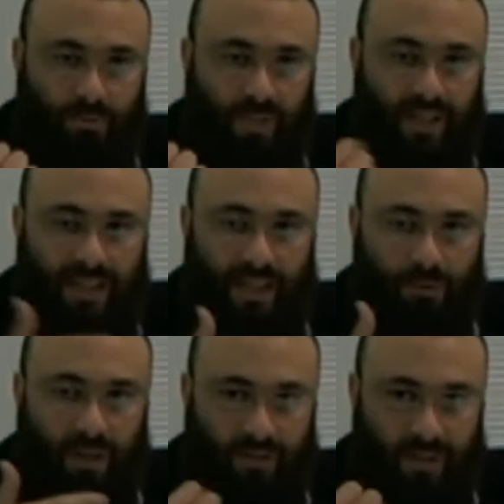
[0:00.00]
plenty
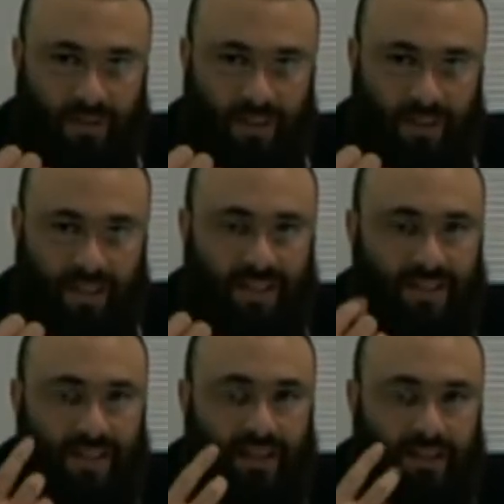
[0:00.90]
and poverty. It is not